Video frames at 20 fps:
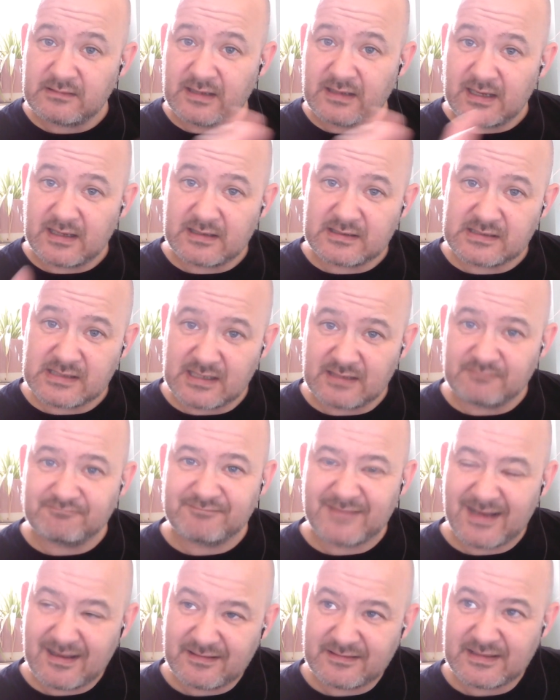How does that?
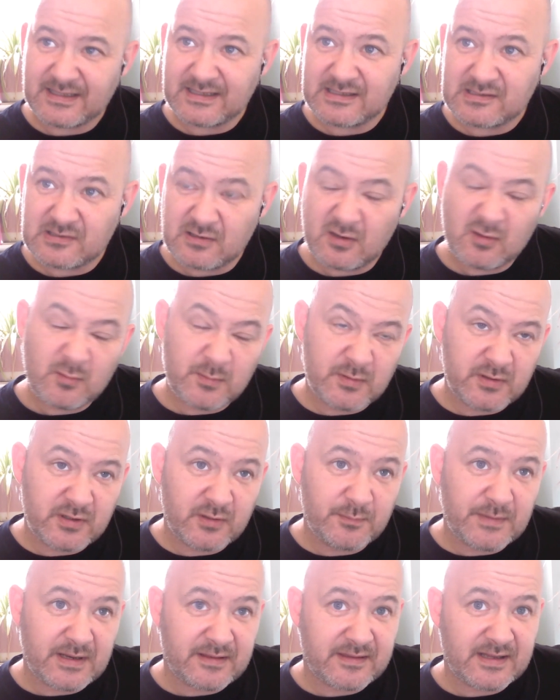I think so, but you
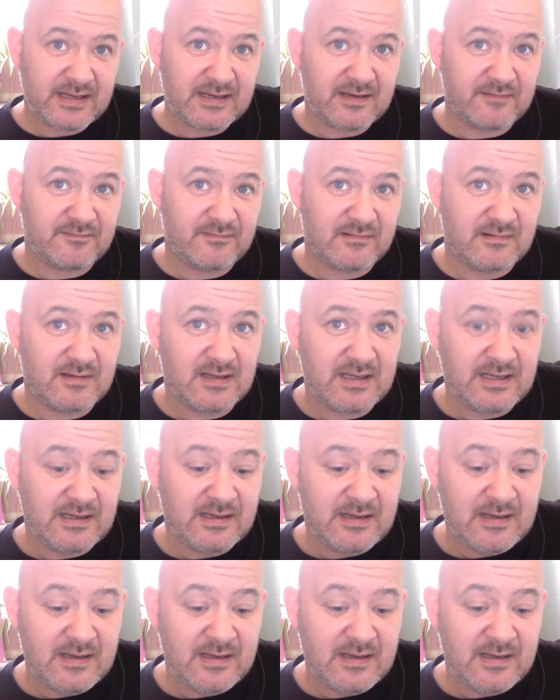might think differently.